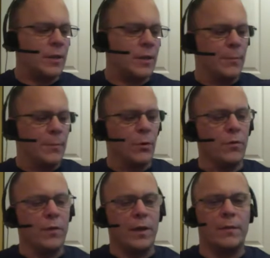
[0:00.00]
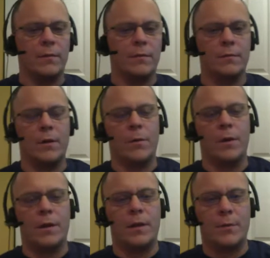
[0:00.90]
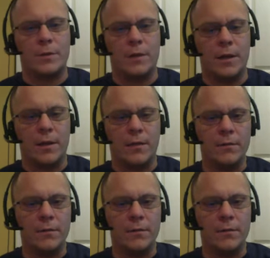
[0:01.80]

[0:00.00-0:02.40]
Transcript: like proving that it was the dean?